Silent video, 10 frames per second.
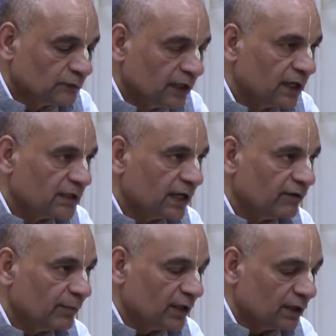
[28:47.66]
He doesn't have
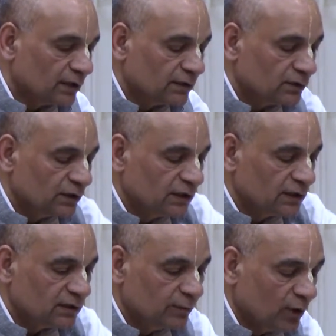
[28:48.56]
a mother, so he's
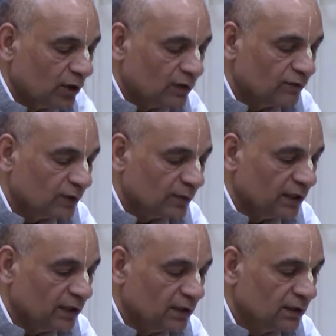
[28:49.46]
just born from
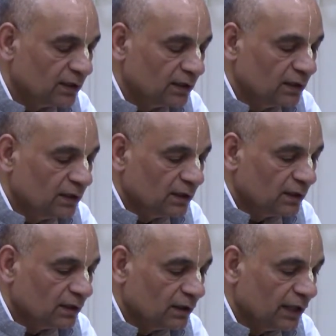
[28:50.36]
the
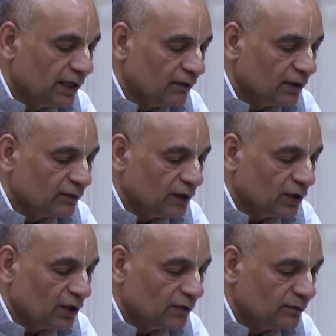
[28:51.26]
navel of the
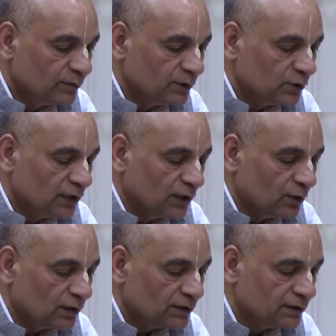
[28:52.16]
Lord to the
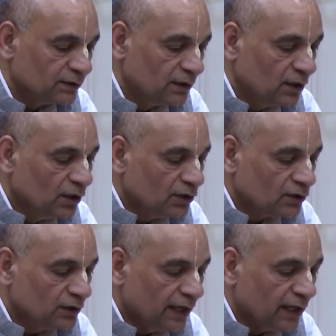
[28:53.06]
lotus.
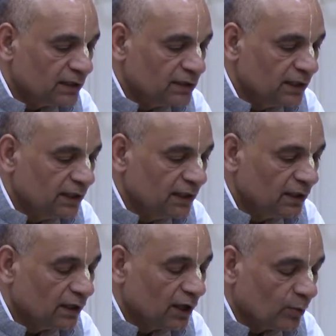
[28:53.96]
So that is the
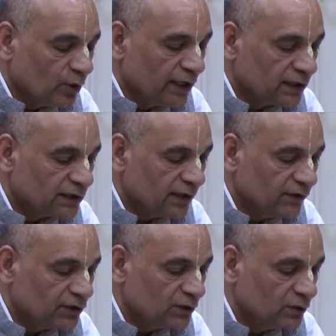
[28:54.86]
Garbhodakashayi
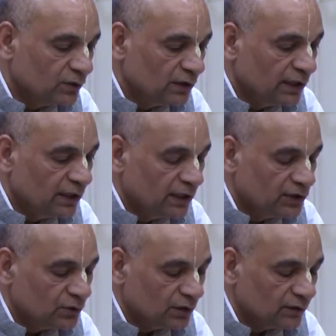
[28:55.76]
Vishnu in
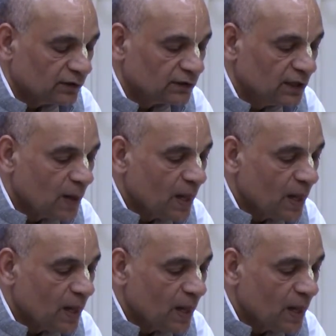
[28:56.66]
each universe.